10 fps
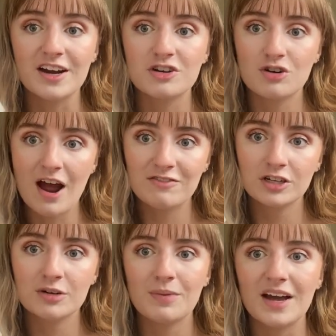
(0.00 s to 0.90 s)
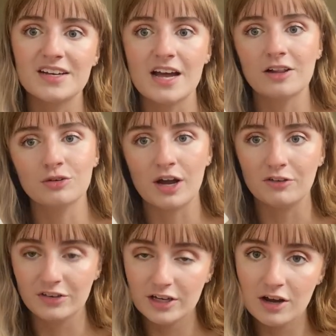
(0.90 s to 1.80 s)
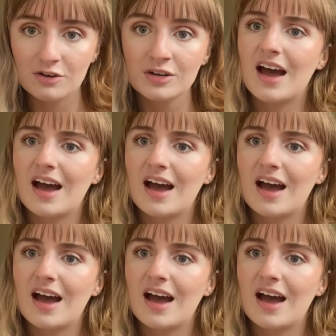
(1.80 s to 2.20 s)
a Traveler by Italo, Calvino.